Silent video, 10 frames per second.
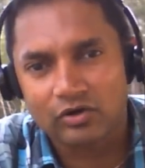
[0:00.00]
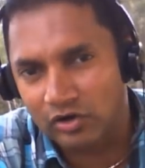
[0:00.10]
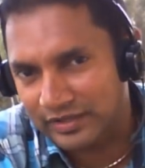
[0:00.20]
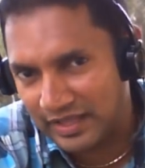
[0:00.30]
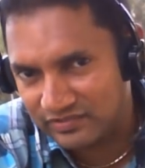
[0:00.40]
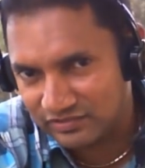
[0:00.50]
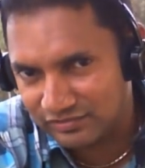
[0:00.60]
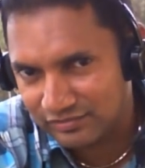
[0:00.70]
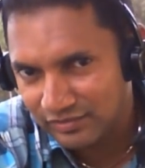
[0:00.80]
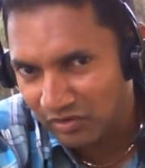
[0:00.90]
Oh
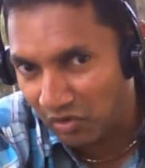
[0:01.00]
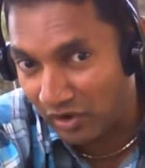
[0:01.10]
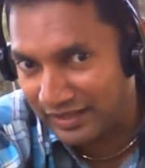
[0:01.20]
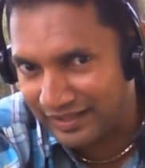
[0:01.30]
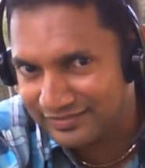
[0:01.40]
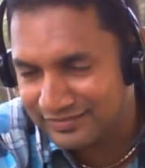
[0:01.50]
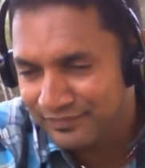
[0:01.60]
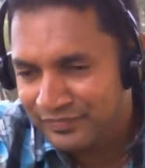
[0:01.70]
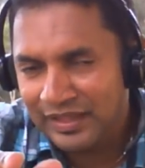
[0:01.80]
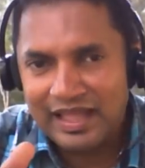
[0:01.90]
yes. Oh
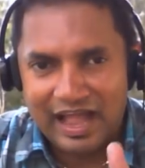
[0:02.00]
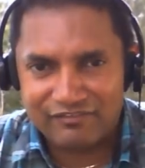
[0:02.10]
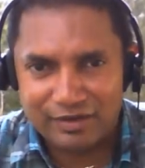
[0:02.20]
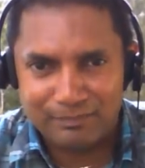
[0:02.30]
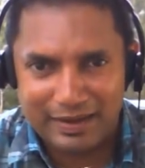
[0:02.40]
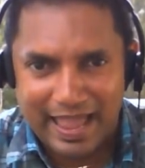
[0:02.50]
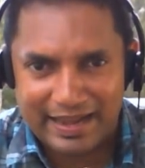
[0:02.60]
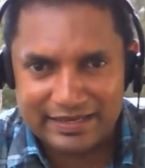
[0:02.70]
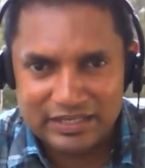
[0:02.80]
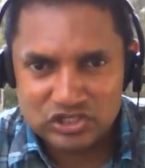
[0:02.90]
yes. Our
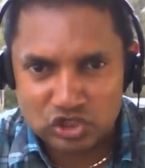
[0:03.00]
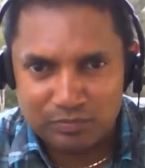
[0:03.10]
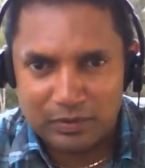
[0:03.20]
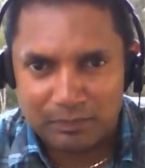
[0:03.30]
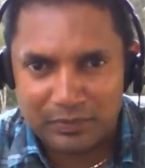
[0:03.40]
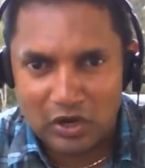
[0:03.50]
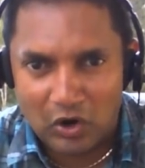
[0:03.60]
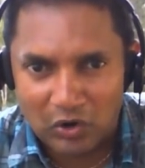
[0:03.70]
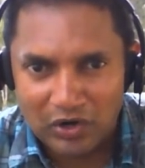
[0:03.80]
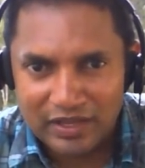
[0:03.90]
brand should be
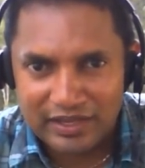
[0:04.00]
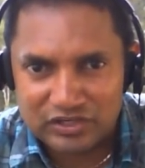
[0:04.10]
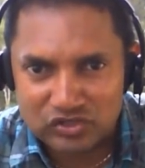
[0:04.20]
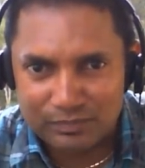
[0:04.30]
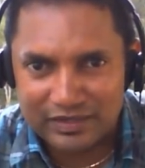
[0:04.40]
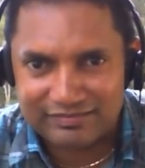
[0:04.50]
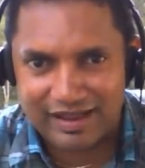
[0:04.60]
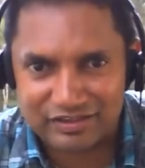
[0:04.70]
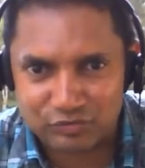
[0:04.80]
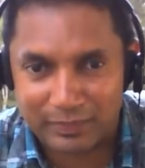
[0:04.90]
pure. It should be
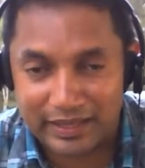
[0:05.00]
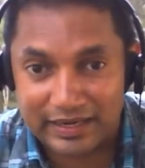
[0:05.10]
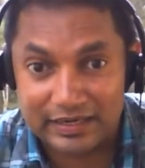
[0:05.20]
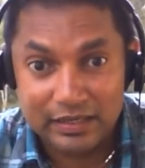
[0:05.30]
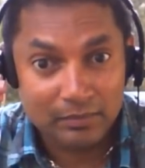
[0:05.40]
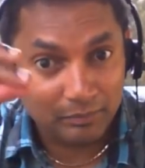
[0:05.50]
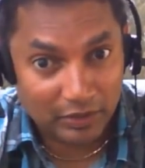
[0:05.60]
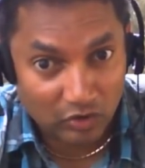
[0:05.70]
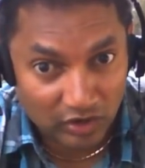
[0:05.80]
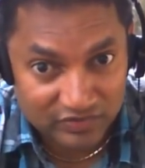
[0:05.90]
transparent
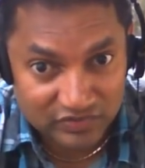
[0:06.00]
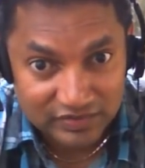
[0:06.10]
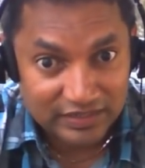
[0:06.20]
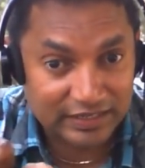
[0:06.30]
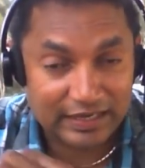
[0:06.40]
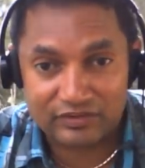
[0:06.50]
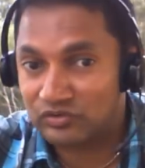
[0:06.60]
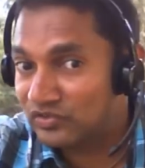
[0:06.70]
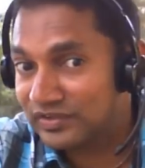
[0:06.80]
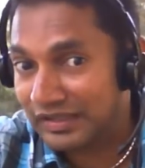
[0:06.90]
because it
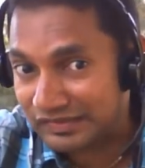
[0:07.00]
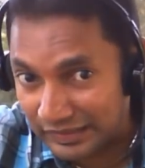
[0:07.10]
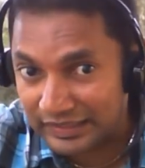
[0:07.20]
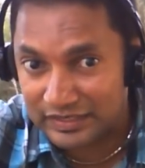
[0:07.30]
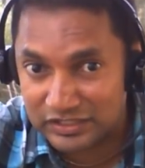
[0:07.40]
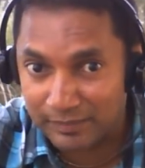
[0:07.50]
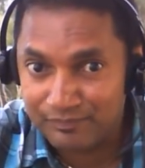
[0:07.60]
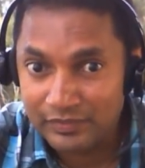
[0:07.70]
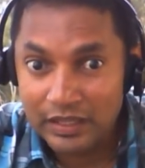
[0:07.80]
associates leadership.